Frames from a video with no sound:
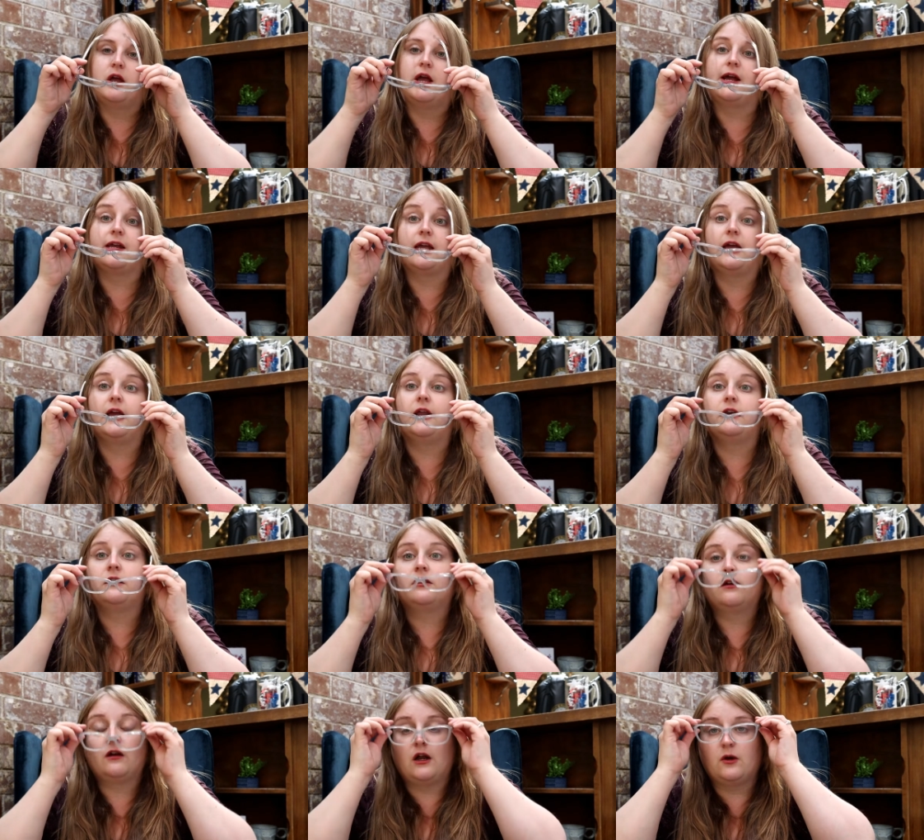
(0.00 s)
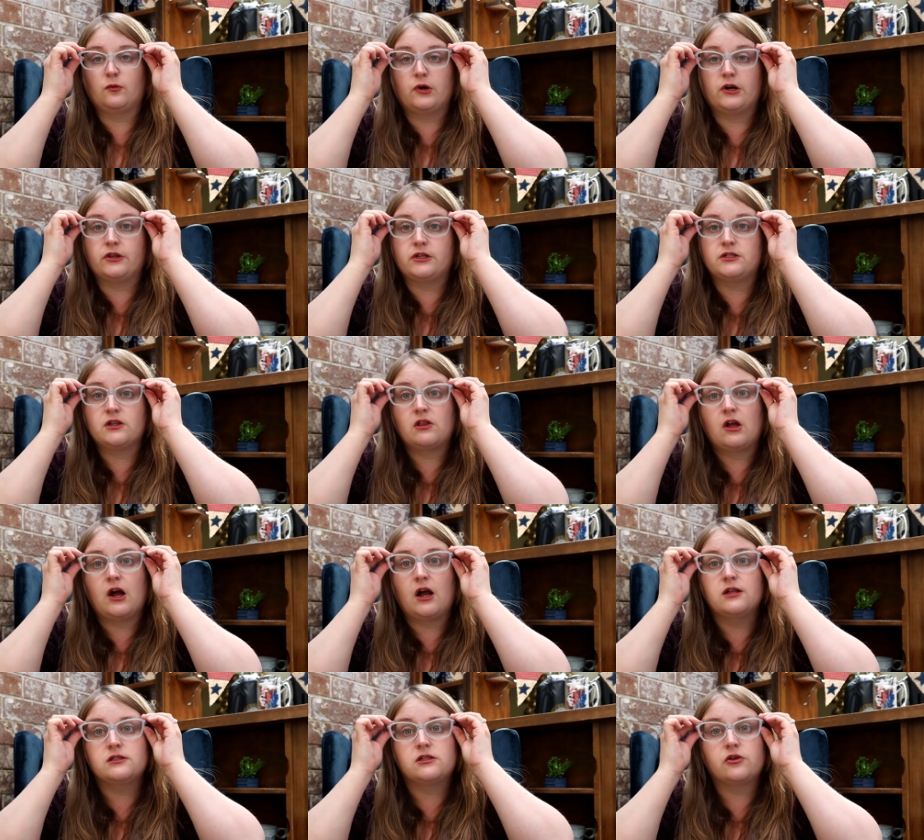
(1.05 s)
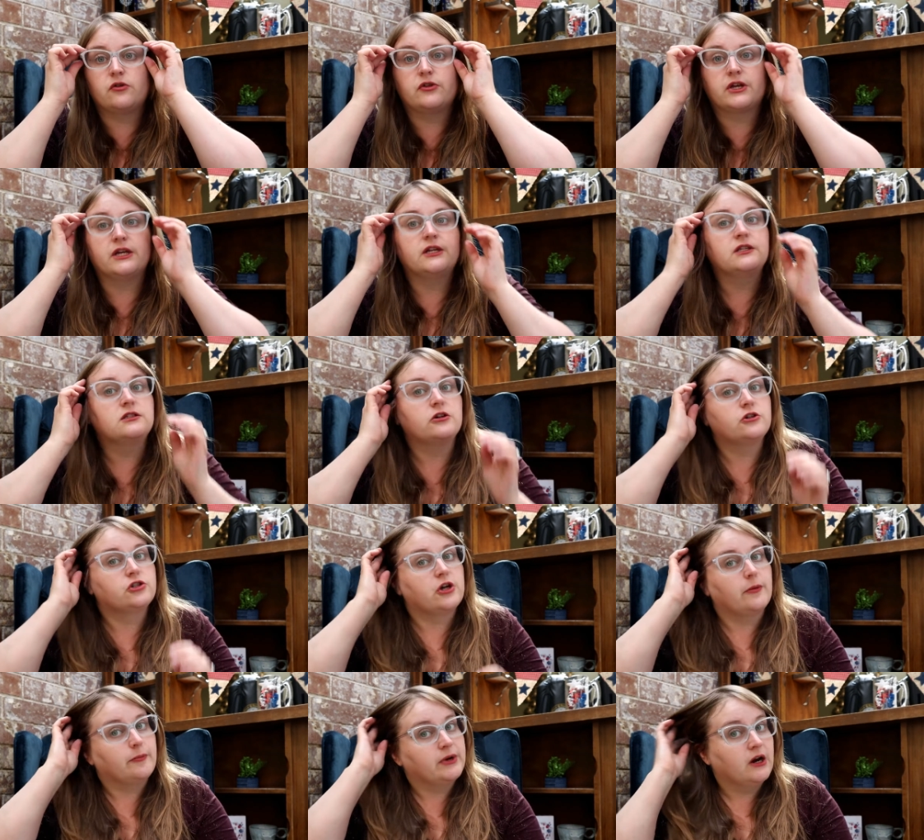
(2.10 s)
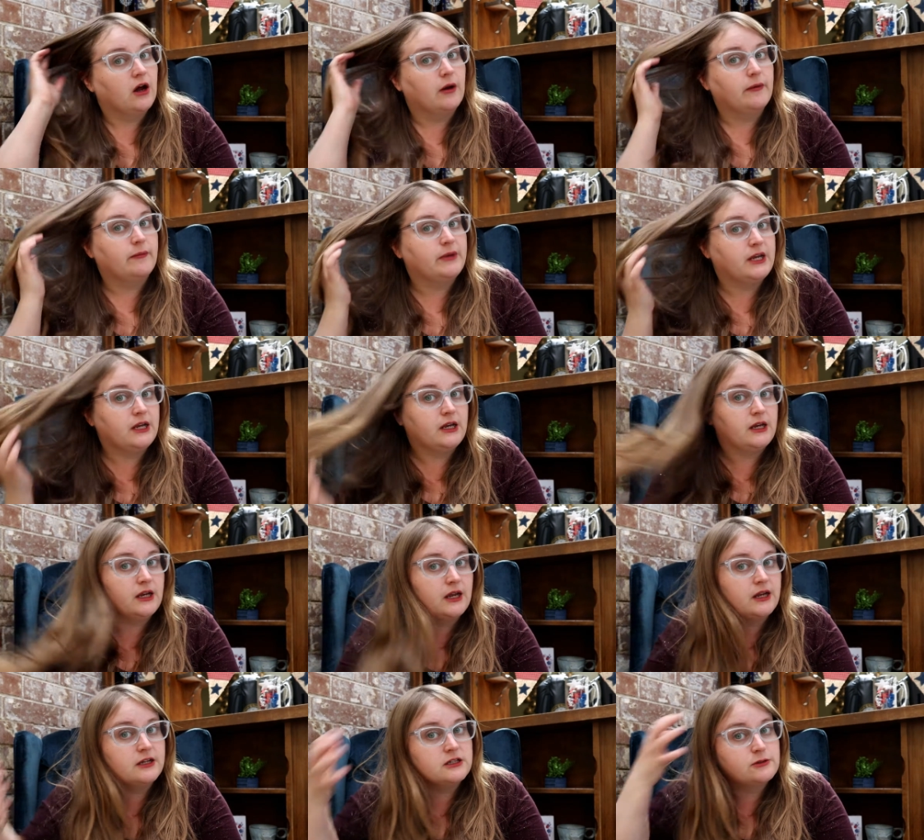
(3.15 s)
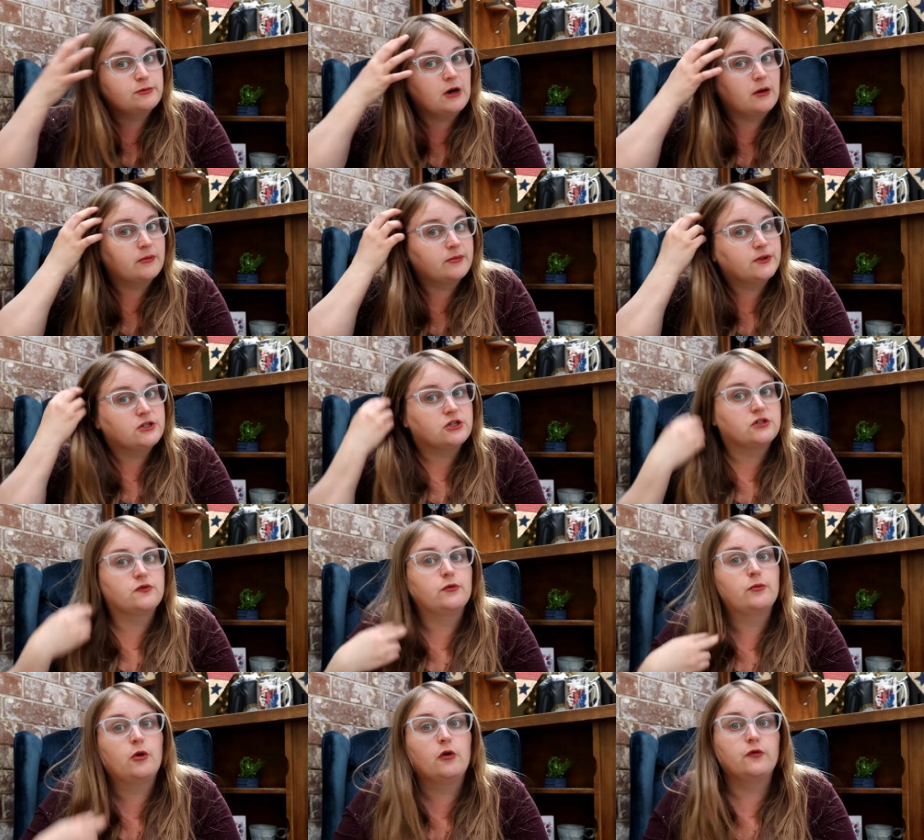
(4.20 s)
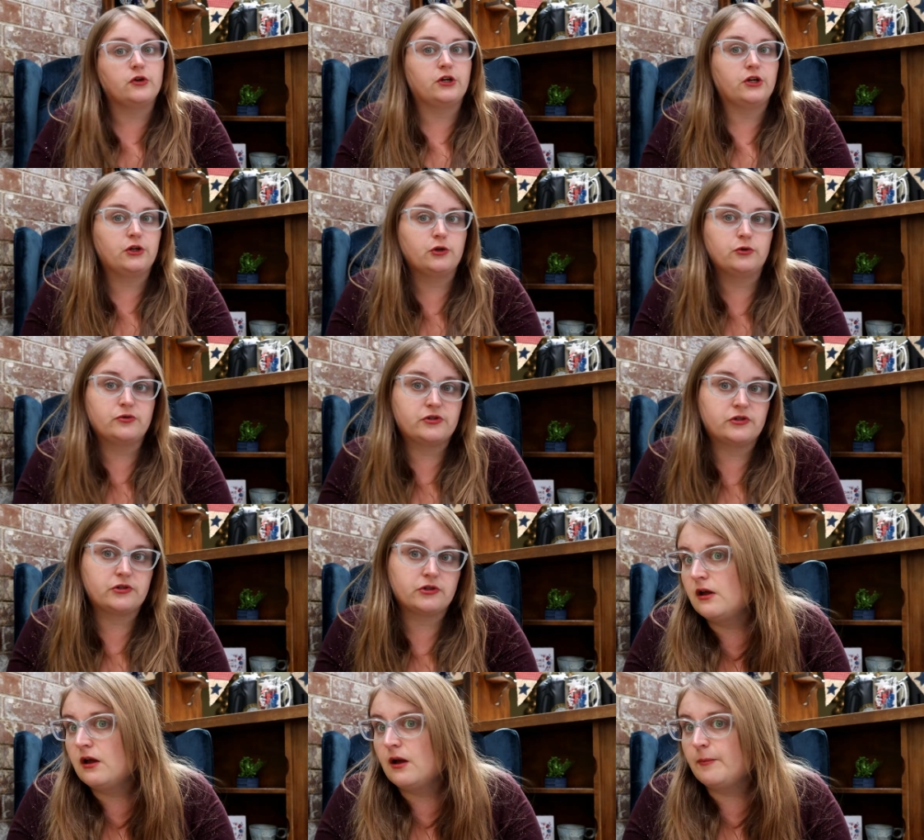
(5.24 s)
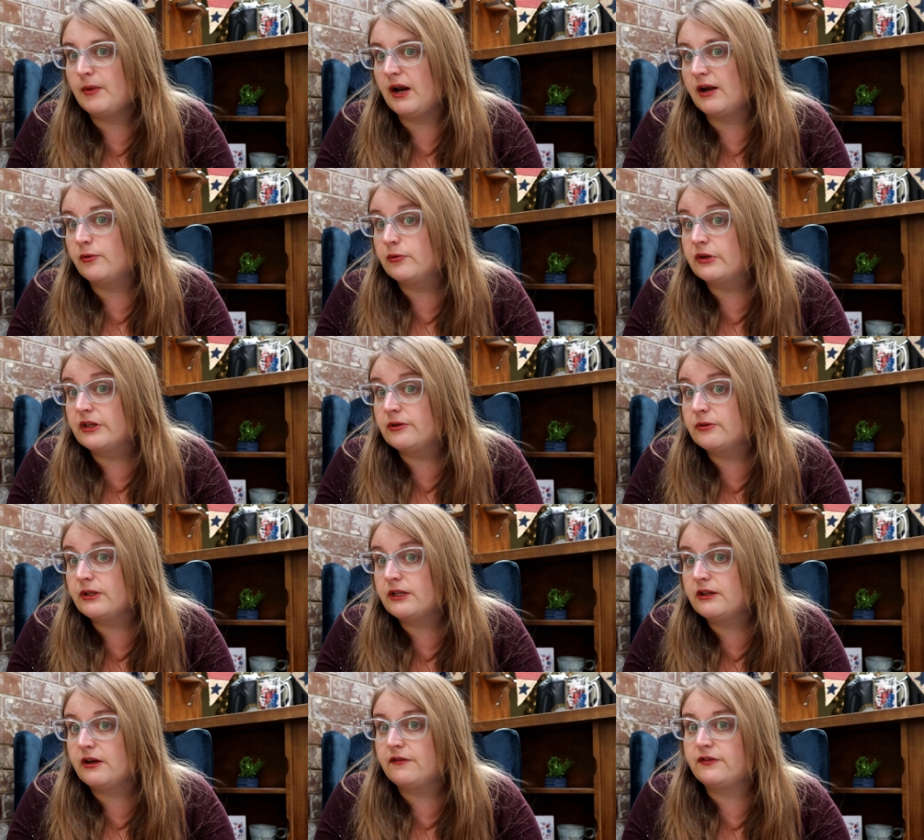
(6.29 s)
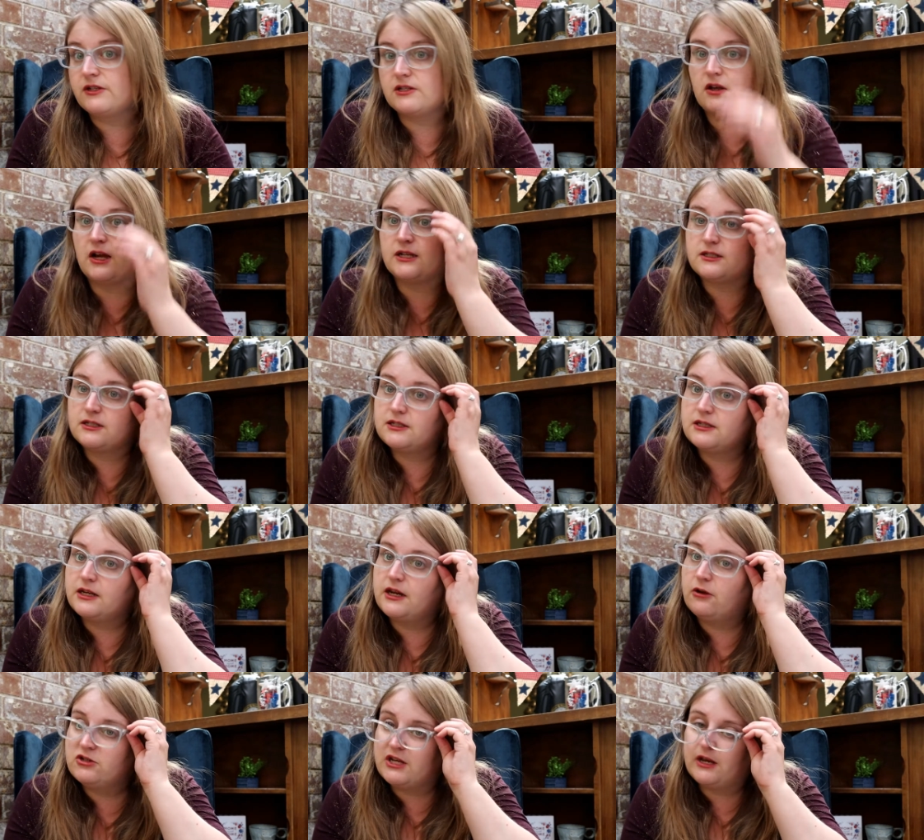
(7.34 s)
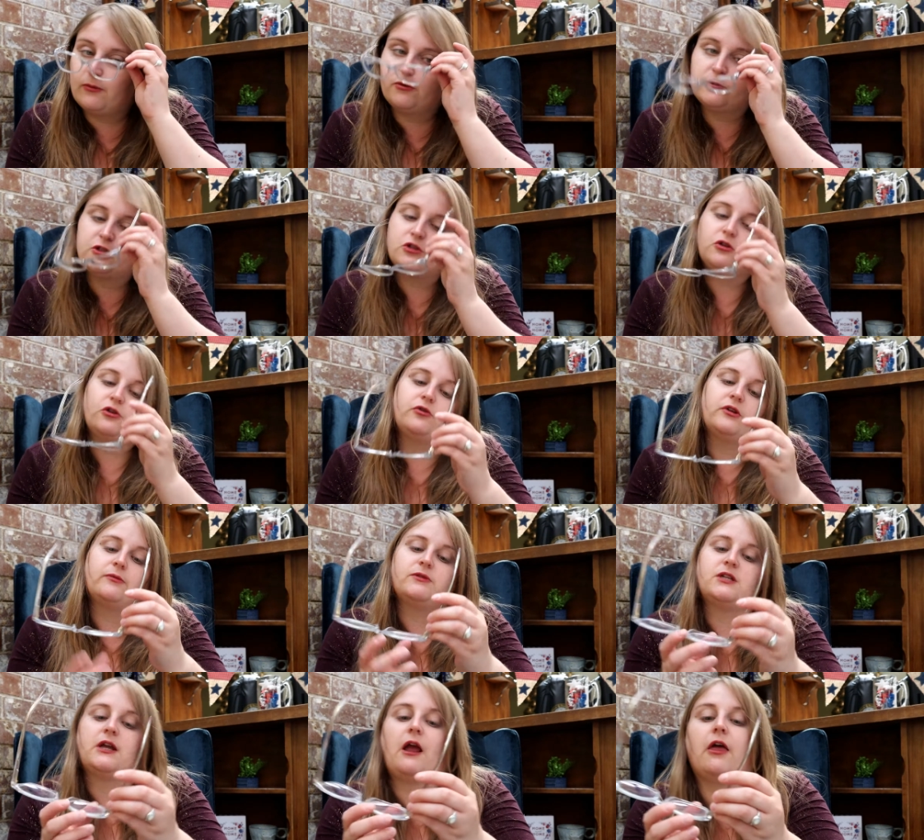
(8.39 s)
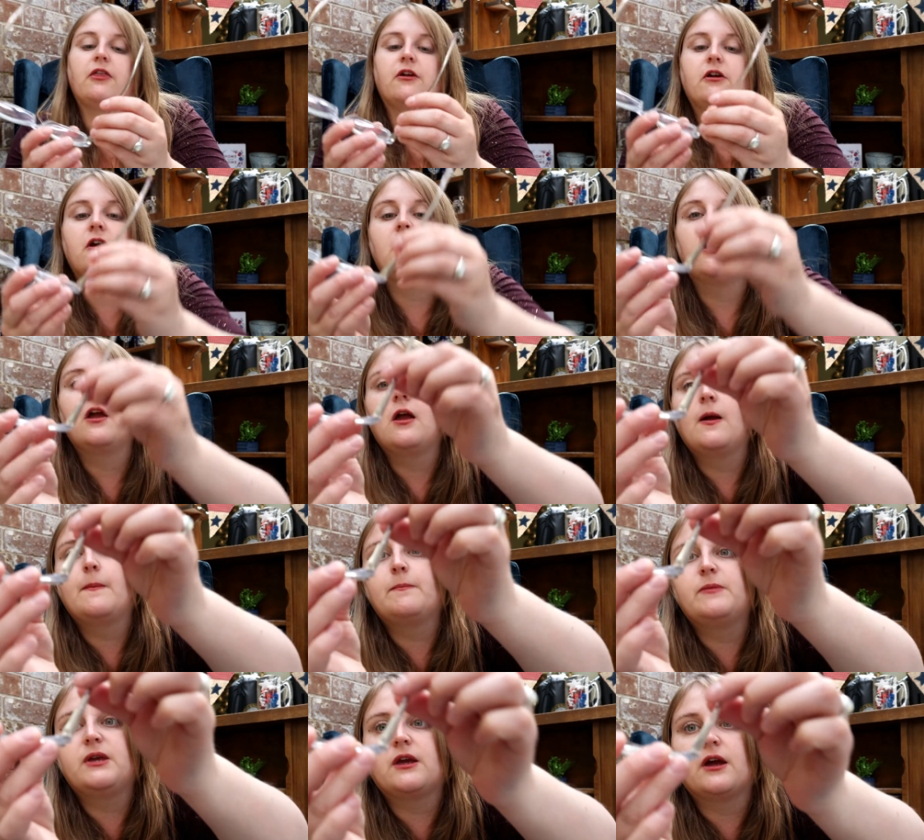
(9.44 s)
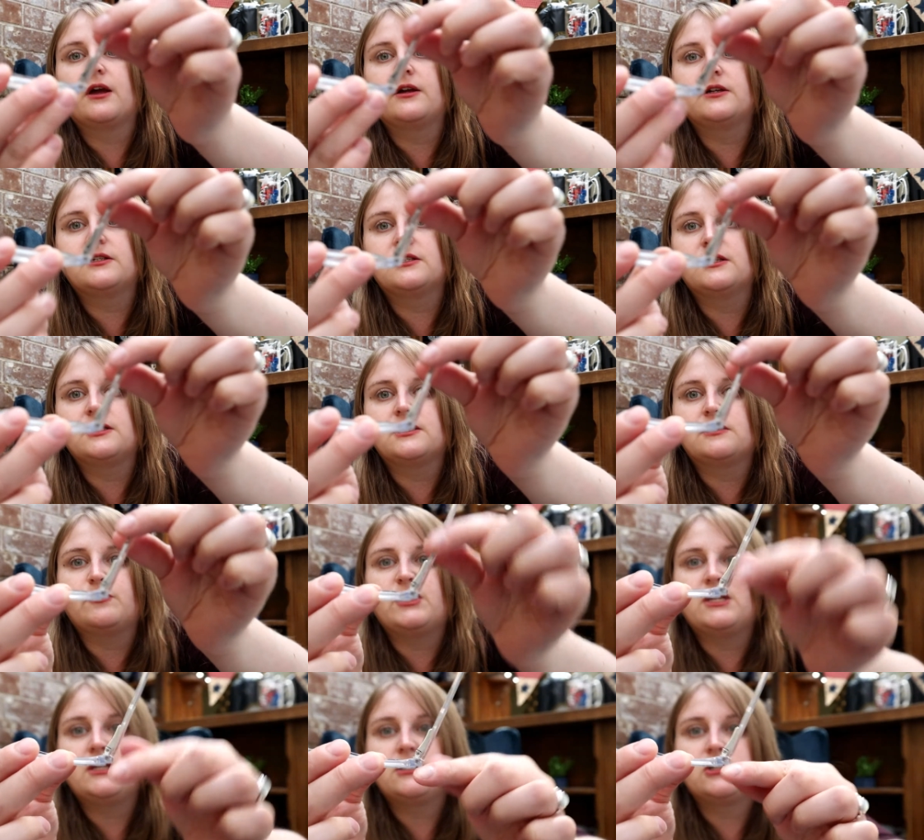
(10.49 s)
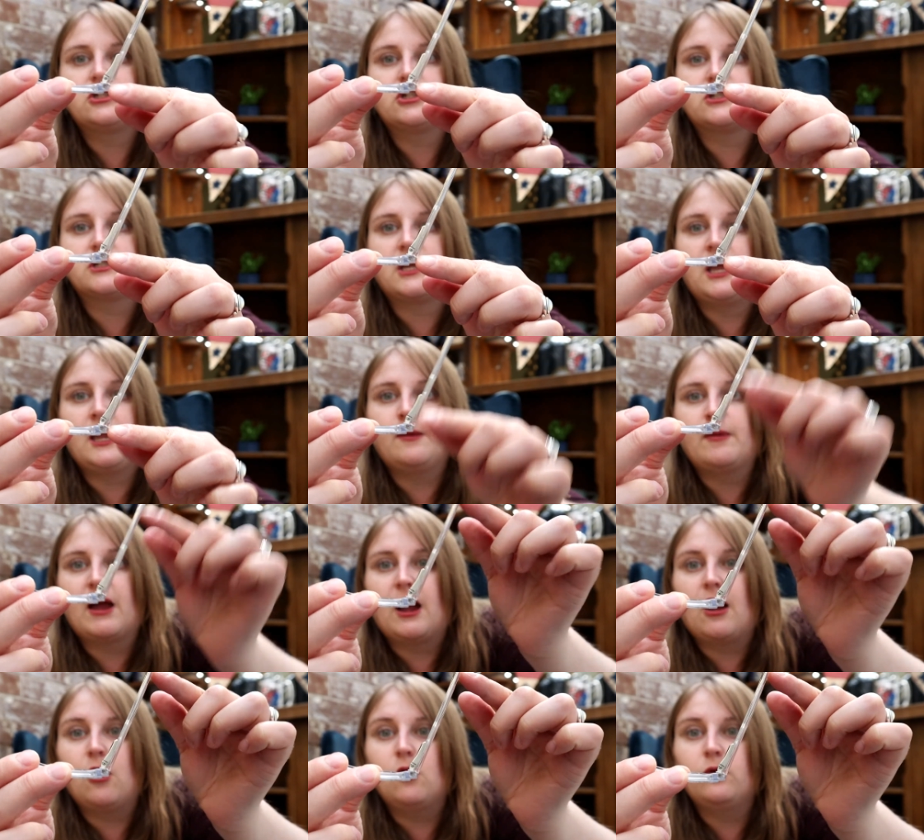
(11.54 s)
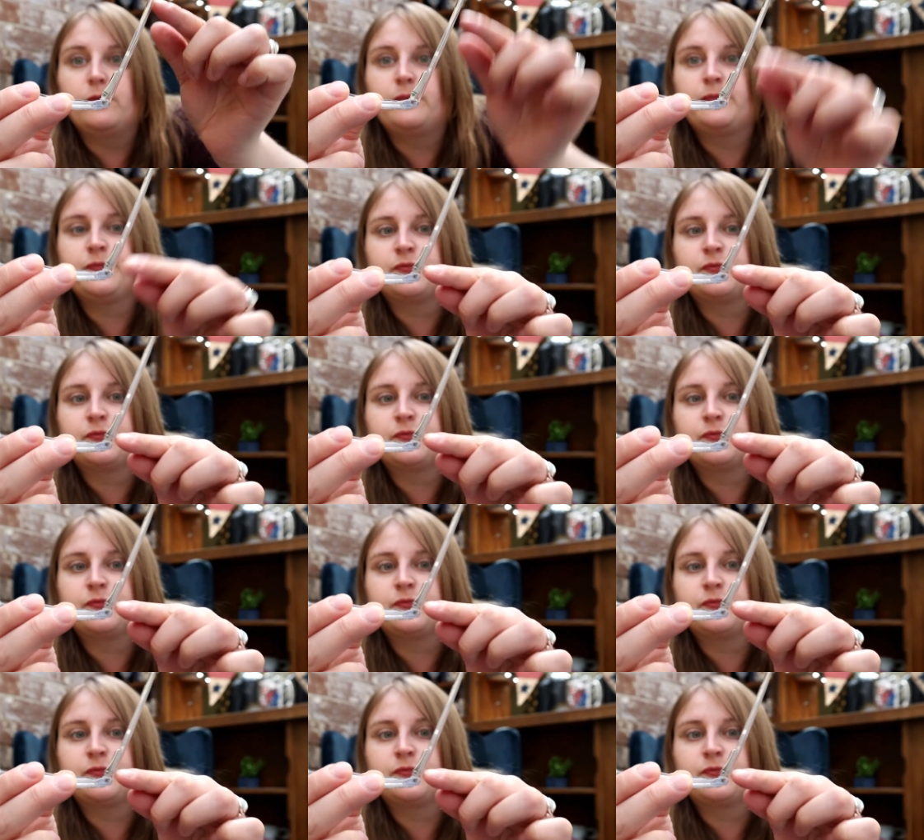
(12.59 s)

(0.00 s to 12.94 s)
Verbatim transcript: again, I wear these a lot so the kids are jumping on me and it's probably just from overuse. But I really, really love these glasses and I was able to glue them together because this piece just came out